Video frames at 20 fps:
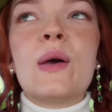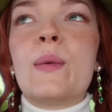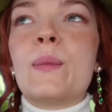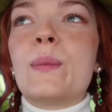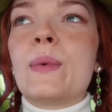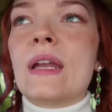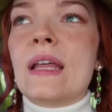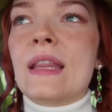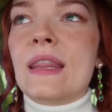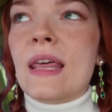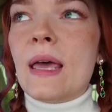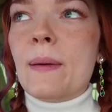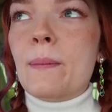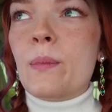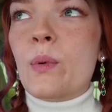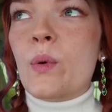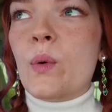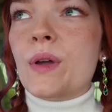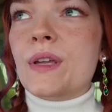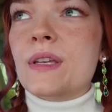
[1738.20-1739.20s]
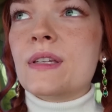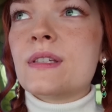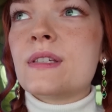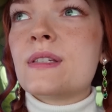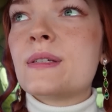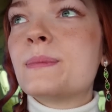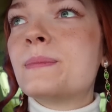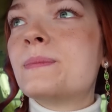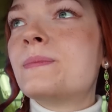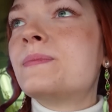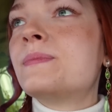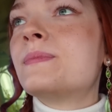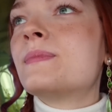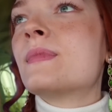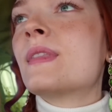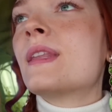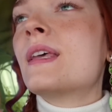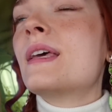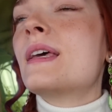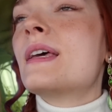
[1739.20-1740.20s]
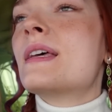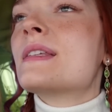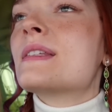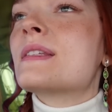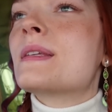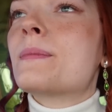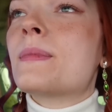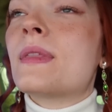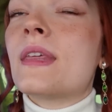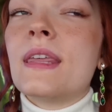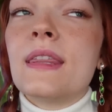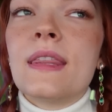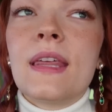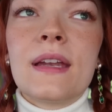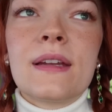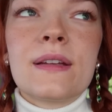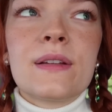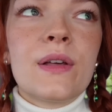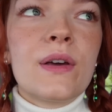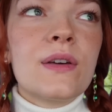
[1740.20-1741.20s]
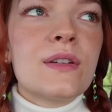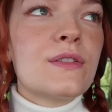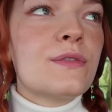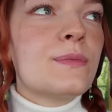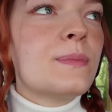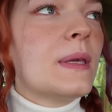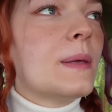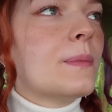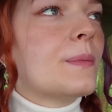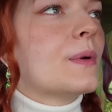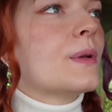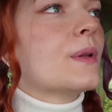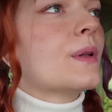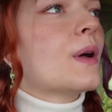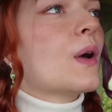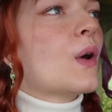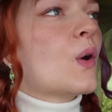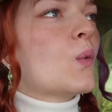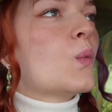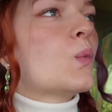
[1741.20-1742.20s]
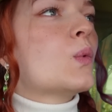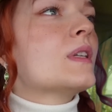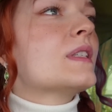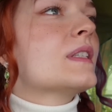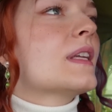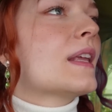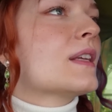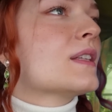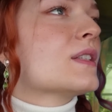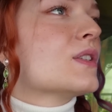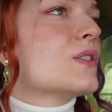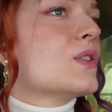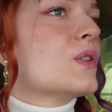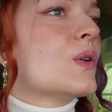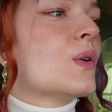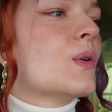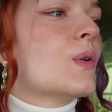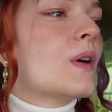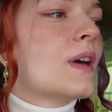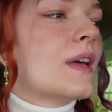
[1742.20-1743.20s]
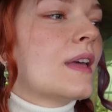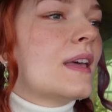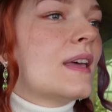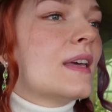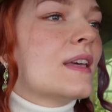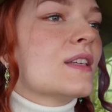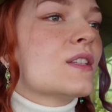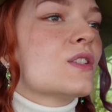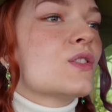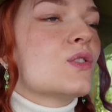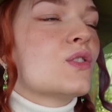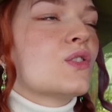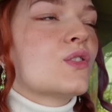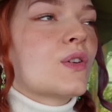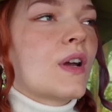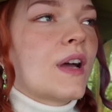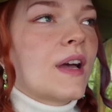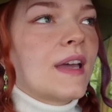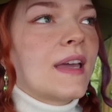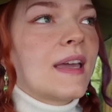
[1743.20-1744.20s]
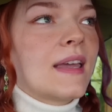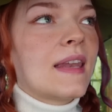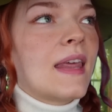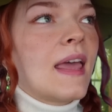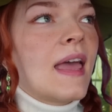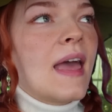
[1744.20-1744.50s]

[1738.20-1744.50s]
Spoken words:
But at that point, something that a lot of people would tend to do is to try and